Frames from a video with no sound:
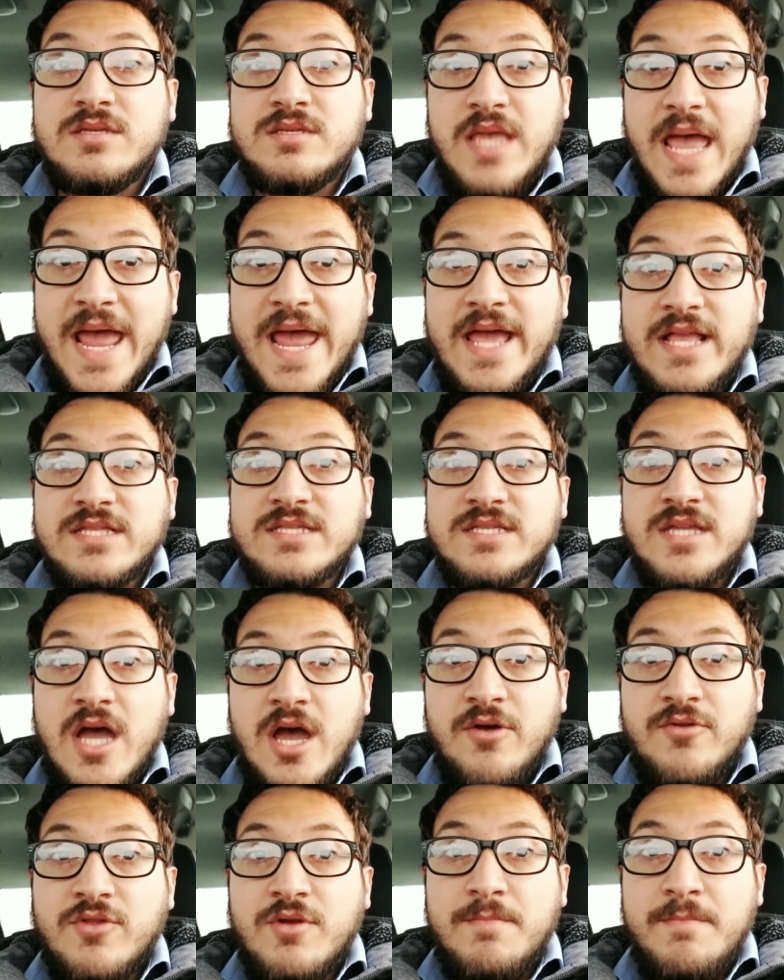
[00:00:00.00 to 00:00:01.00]
hands
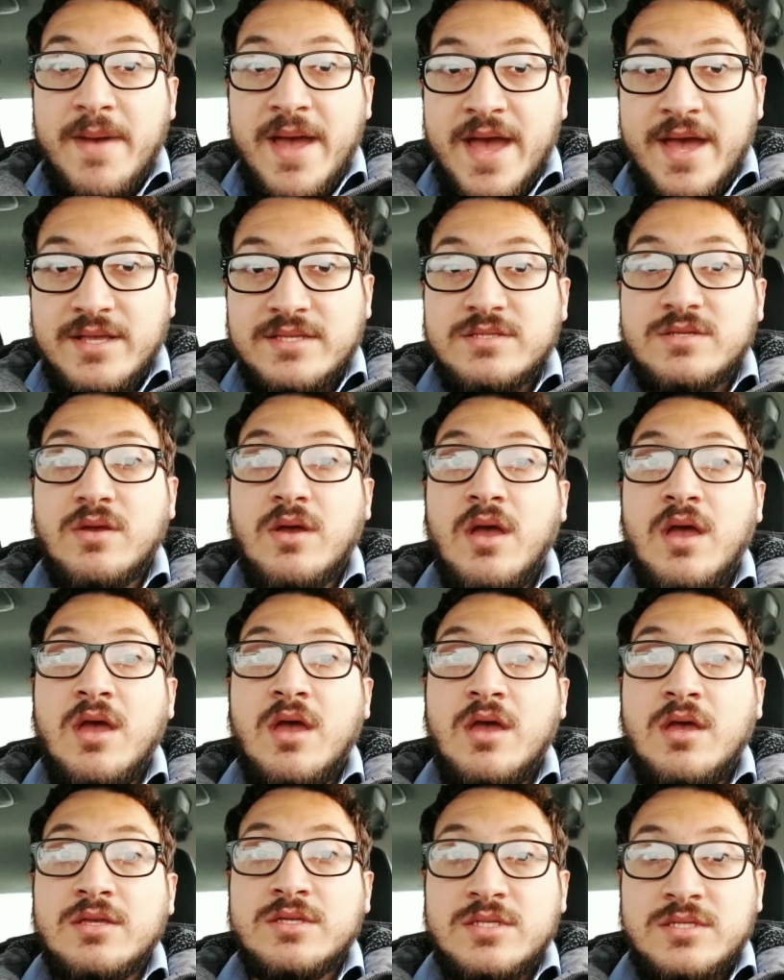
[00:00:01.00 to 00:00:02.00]
down the best
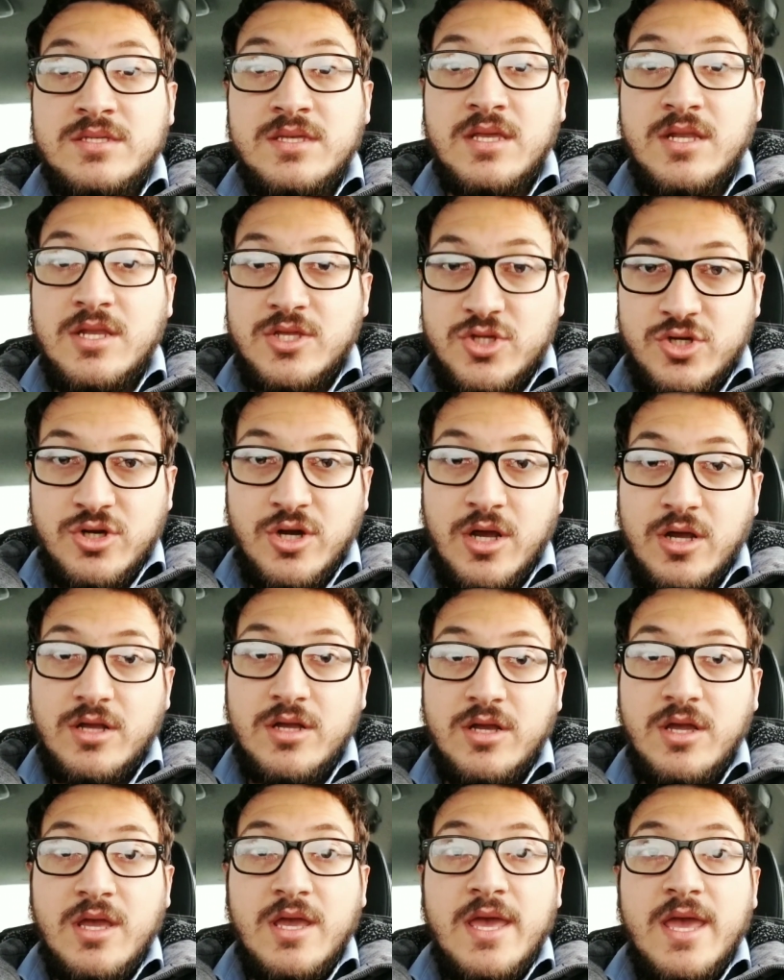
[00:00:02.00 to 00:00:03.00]
city
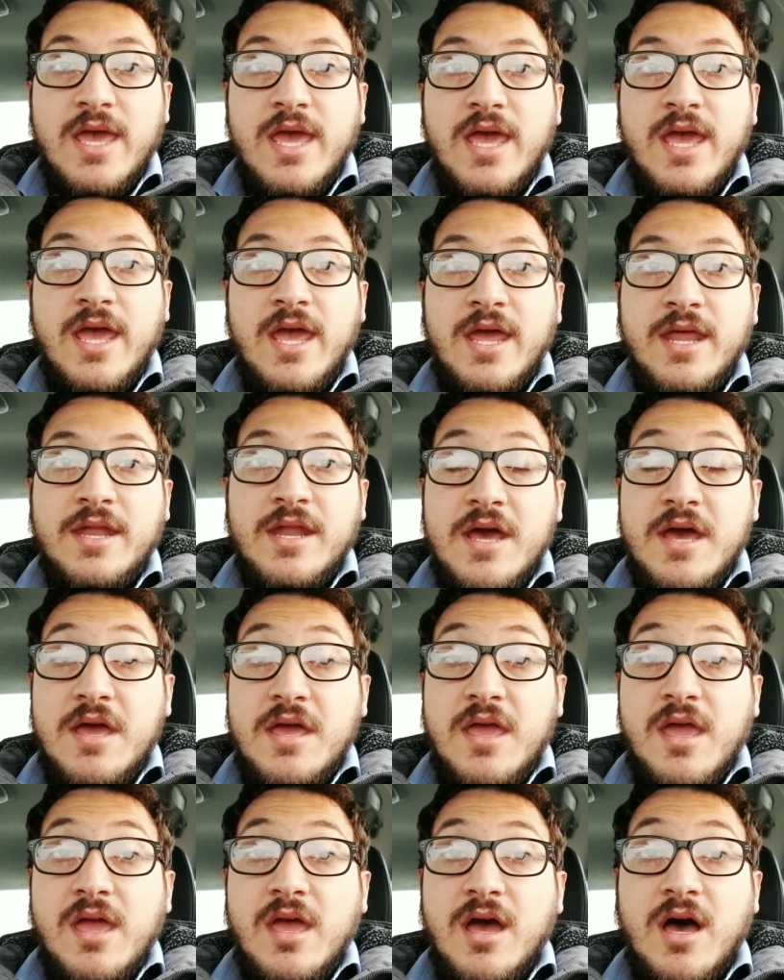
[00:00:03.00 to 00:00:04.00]
truck. And
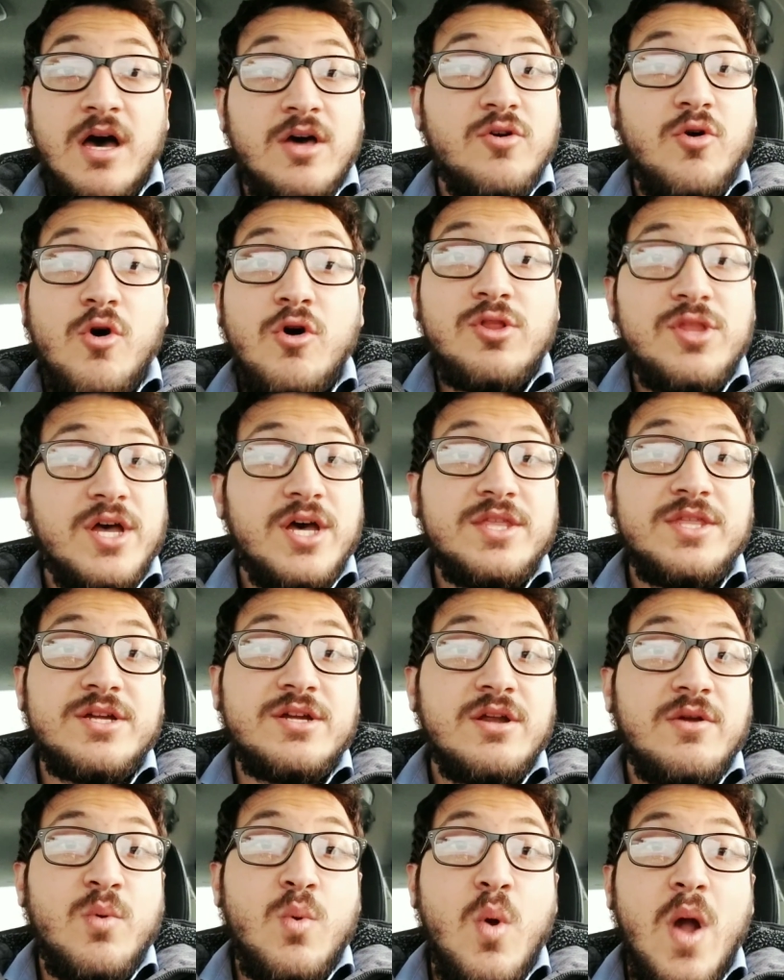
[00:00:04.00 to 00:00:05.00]
all the
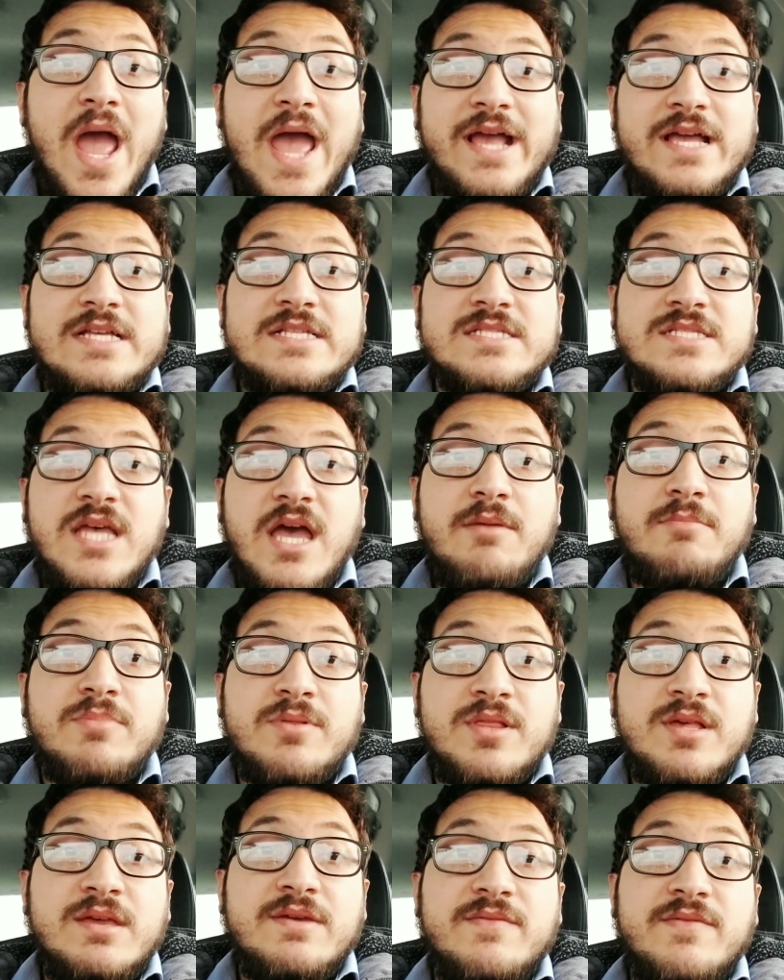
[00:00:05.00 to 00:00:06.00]
other wagons, I
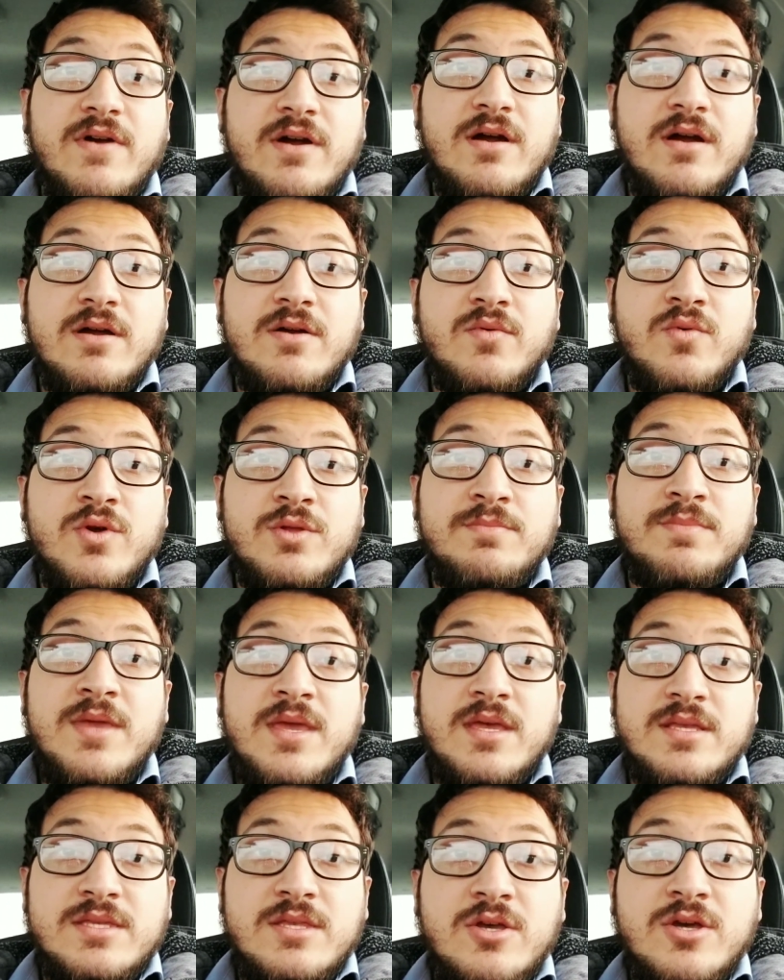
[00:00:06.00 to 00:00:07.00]
believe, would
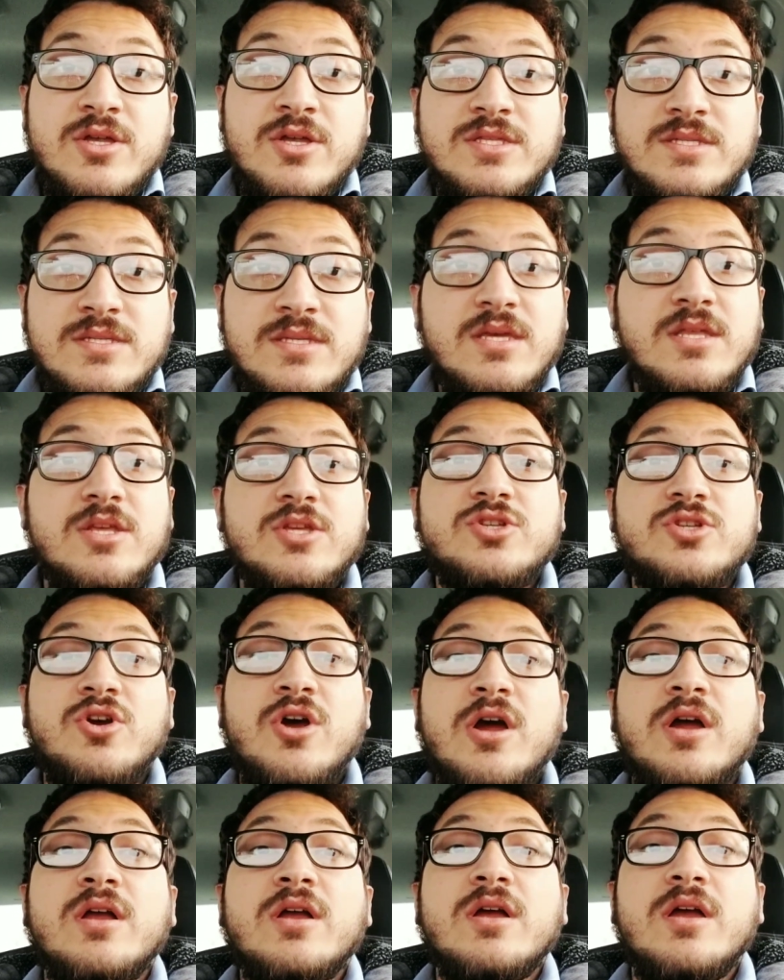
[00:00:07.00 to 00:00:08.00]
be a good city
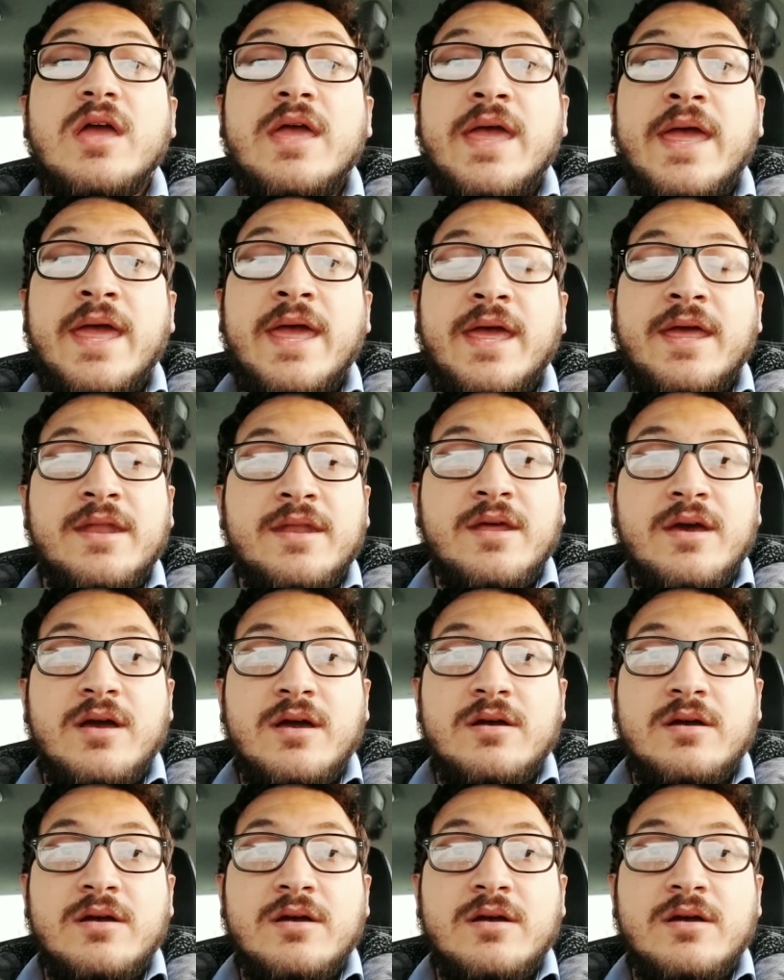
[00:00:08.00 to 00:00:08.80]
truck. And